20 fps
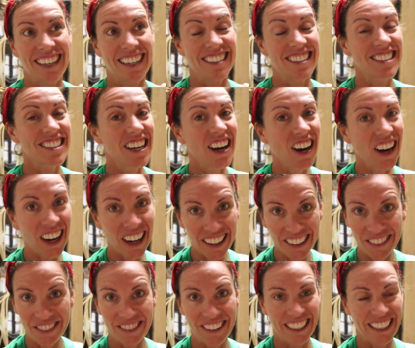a
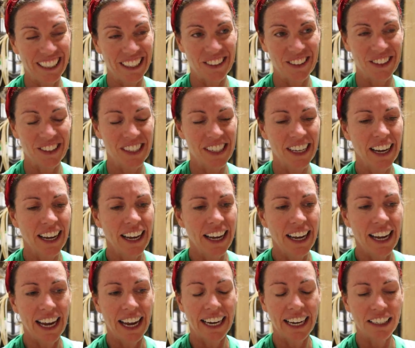ton of videos,
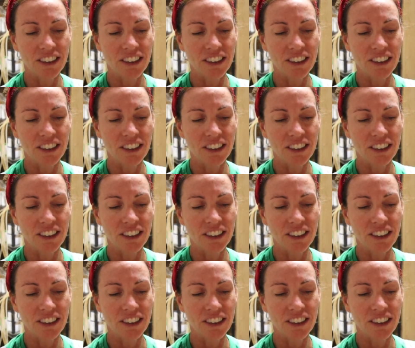and